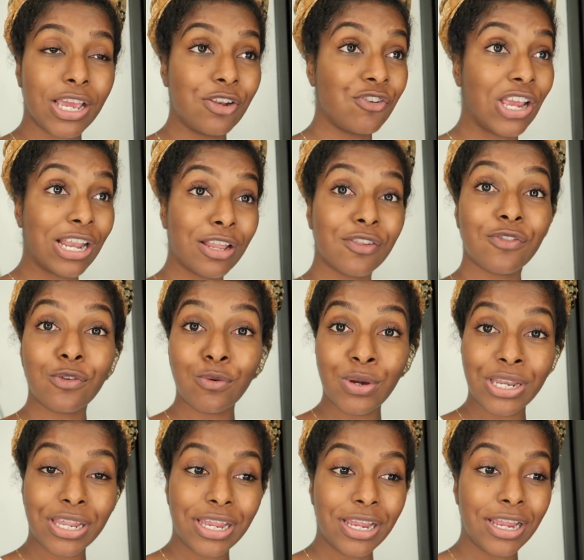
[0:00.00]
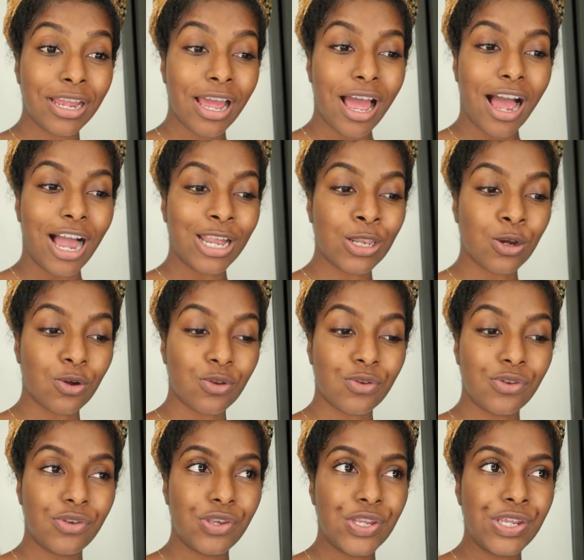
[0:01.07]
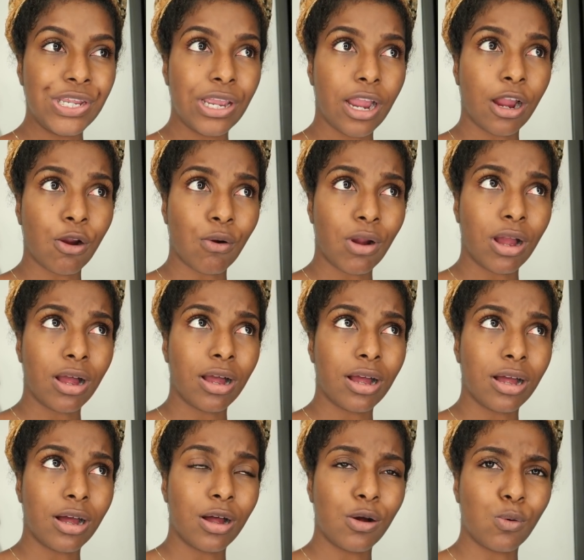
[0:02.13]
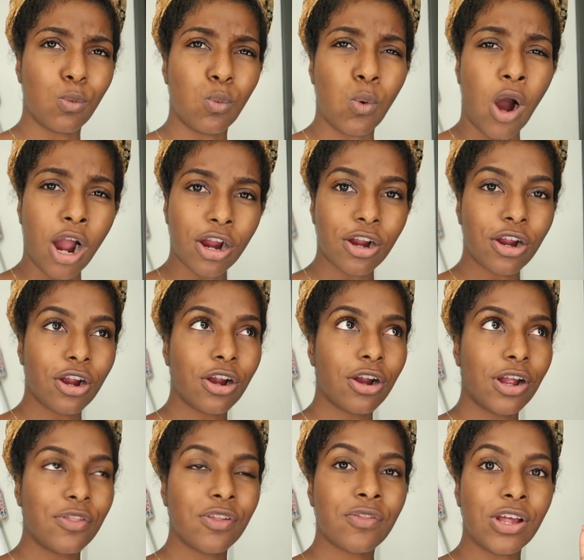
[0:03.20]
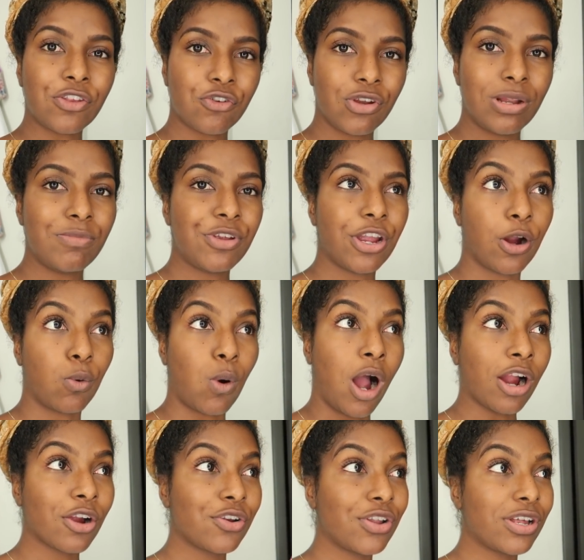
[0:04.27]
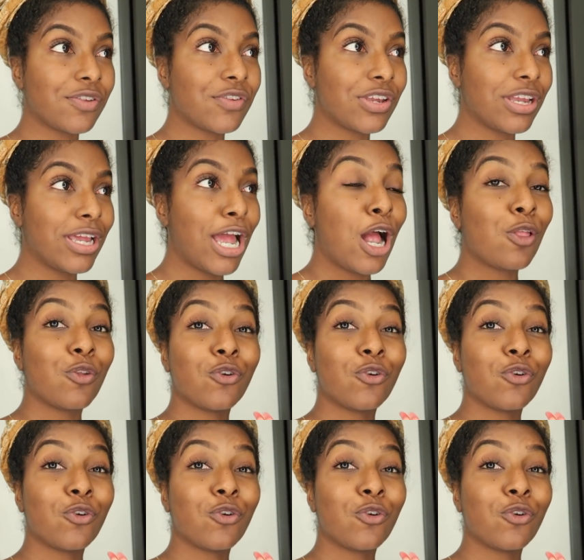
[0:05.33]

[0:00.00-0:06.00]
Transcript: Jayla's doing it. I know Tiara Walker, I think that's her name, Tiara Walker does it.